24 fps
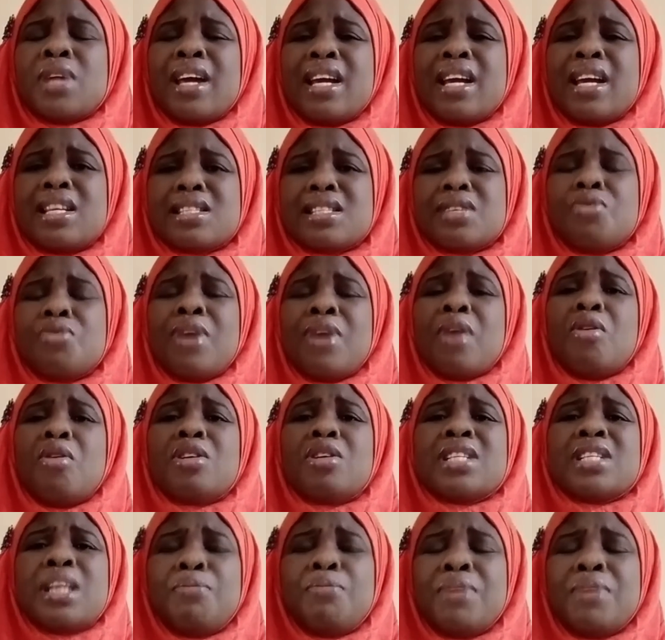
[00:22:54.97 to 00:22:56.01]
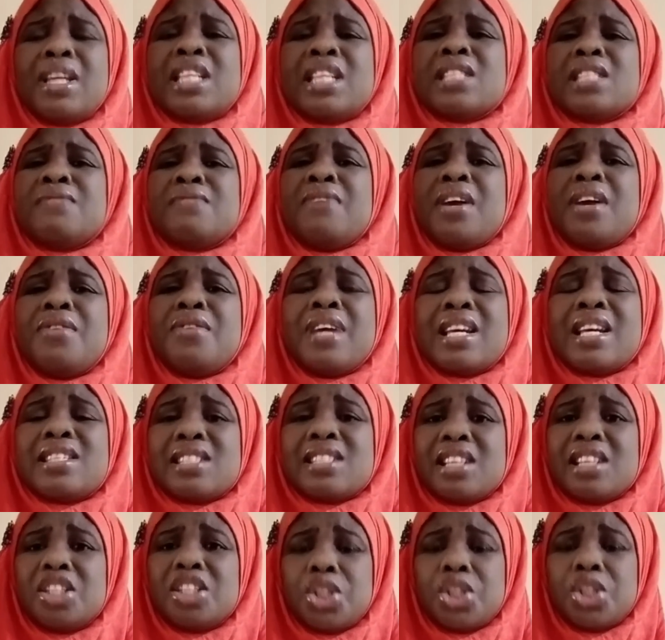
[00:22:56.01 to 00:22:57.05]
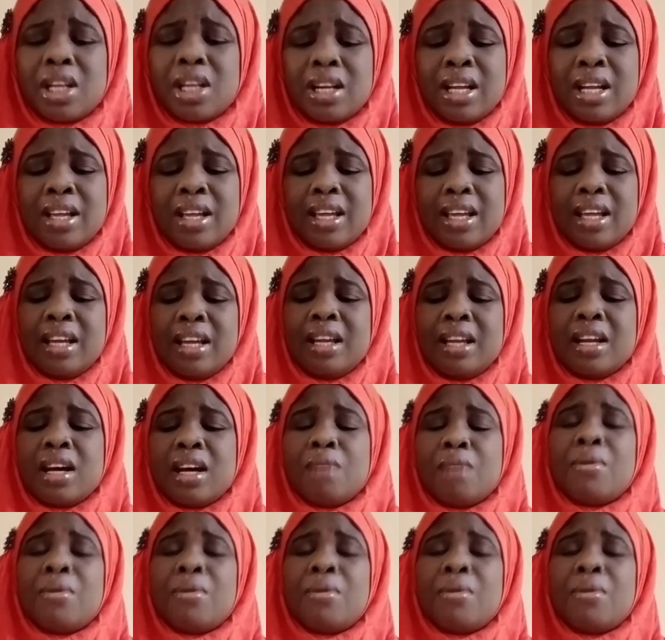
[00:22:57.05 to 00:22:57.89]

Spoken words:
Hence, record keeping is very essential in